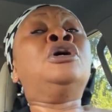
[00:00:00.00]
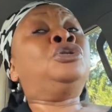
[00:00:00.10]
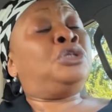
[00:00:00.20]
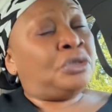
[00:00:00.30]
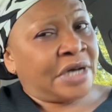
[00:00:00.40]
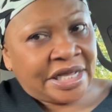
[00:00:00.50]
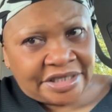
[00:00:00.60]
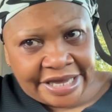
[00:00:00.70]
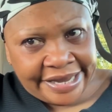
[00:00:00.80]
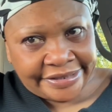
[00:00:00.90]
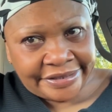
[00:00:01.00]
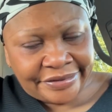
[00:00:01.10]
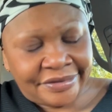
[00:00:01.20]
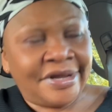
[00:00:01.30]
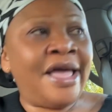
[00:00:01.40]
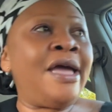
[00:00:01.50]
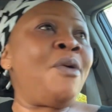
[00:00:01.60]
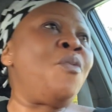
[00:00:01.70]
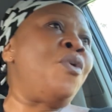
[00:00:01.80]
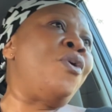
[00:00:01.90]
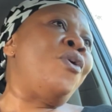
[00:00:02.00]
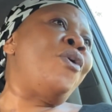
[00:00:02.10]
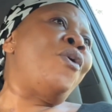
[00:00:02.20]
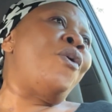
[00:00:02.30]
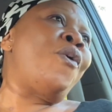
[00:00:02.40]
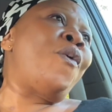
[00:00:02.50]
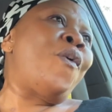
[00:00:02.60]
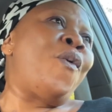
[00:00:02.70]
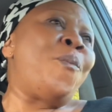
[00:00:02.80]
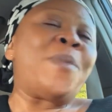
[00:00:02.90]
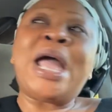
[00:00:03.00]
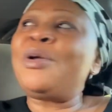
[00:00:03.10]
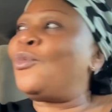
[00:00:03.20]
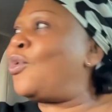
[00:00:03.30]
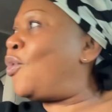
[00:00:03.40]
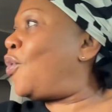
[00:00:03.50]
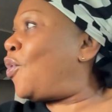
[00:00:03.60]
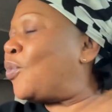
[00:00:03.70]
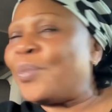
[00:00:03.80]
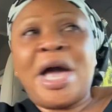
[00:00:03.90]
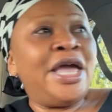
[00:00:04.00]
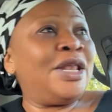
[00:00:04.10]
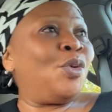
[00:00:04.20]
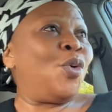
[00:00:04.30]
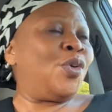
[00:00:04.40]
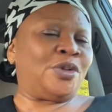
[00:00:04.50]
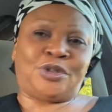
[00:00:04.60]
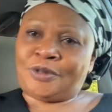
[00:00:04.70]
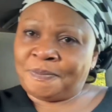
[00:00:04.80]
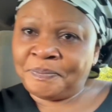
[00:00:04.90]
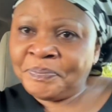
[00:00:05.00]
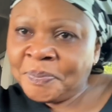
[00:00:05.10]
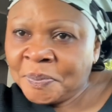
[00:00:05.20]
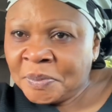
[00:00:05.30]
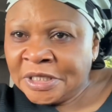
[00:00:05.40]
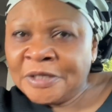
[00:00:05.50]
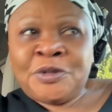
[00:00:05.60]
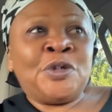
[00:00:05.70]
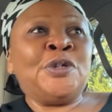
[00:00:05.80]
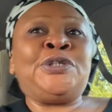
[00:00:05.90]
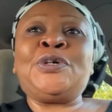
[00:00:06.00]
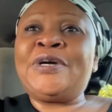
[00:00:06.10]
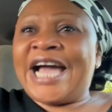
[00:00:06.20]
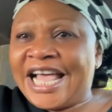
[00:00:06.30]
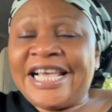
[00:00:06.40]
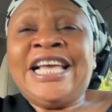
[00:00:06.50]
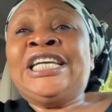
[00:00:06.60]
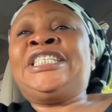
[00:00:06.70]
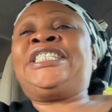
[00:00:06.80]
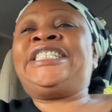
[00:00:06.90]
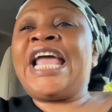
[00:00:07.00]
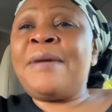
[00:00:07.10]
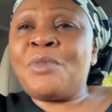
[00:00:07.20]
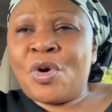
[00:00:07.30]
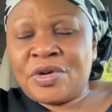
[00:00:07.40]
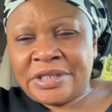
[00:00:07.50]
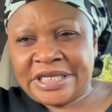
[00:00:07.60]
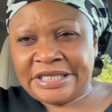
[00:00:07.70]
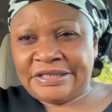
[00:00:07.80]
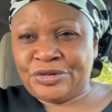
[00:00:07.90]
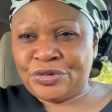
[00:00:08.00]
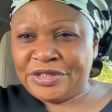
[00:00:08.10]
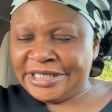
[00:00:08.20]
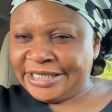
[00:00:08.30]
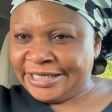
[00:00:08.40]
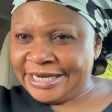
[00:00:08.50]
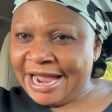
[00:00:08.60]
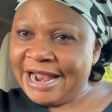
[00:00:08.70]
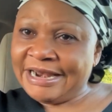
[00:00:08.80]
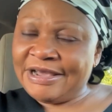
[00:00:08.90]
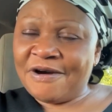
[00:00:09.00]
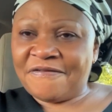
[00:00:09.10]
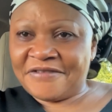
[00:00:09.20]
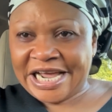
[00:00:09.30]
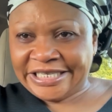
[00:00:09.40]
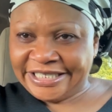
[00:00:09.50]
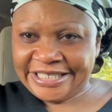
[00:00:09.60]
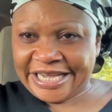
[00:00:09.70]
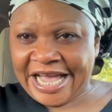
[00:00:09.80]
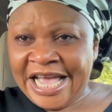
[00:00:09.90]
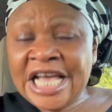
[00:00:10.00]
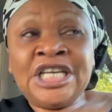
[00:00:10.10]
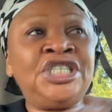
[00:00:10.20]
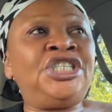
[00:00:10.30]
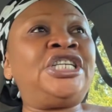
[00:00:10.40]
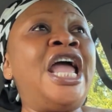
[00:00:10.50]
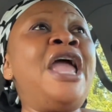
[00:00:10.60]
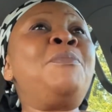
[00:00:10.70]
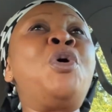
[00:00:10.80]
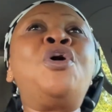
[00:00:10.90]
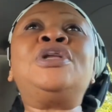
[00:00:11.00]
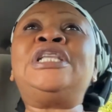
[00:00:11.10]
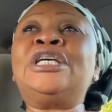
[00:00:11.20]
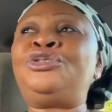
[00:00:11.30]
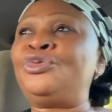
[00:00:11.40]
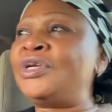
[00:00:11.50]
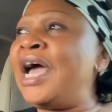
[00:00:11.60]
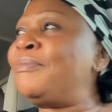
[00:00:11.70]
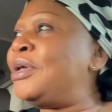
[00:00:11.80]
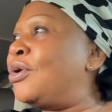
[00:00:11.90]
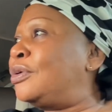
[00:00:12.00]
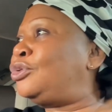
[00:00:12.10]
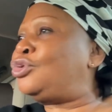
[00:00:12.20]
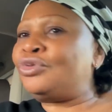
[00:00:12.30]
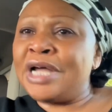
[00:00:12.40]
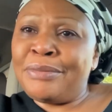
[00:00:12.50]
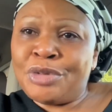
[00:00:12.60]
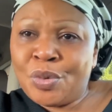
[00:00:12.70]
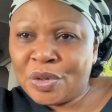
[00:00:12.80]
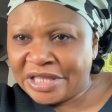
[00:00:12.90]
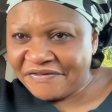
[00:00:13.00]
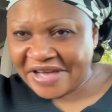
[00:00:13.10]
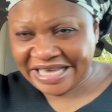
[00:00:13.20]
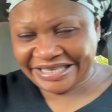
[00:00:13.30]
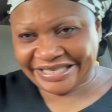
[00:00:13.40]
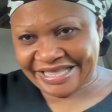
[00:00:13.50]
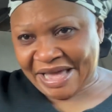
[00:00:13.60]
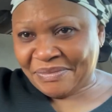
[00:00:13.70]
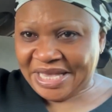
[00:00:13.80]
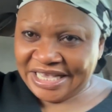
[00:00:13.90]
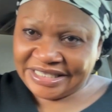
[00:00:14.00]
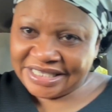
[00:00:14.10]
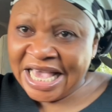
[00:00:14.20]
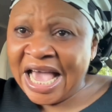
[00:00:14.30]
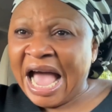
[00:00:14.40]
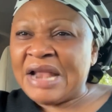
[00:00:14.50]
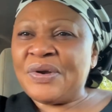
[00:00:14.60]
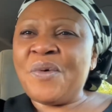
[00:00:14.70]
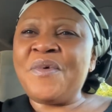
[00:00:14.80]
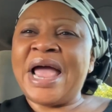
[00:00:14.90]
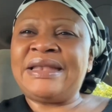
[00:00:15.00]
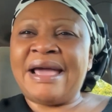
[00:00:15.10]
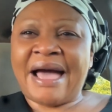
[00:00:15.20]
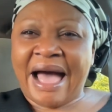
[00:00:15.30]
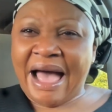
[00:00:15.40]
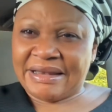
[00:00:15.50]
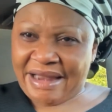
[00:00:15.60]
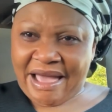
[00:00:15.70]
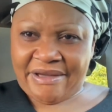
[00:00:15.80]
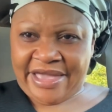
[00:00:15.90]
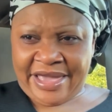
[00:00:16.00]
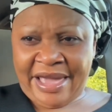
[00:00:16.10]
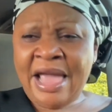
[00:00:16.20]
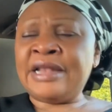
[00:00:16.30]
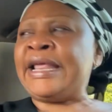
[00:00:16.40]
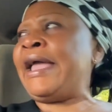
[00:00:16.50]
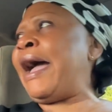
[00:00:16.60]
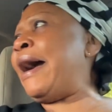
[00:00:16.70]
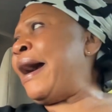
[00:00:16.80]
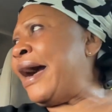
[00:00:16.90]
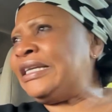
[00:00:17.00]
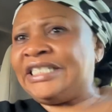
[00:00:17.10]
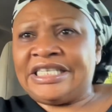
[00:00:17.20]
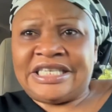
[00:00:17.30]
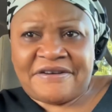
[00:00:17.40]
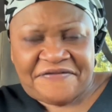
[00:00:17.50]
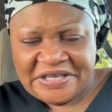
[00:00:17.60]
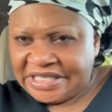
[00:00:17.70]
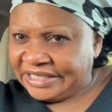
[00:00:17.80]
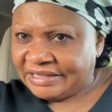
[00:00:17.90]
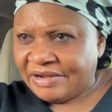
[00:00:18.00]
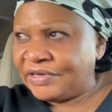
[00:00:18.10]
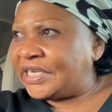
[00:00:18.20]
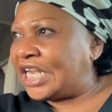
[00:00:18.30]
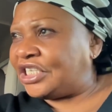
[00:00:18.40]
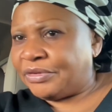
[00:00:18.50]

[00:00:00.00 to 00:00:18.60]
Did you guys hear the news? Hey, whoa, my God, my Lord. Did you guys? Shame on the judiciary of Nigeria. Shame on the tsunami or tsunami or whatever his name is. I know where they are now, eh? They are hiding their faces under.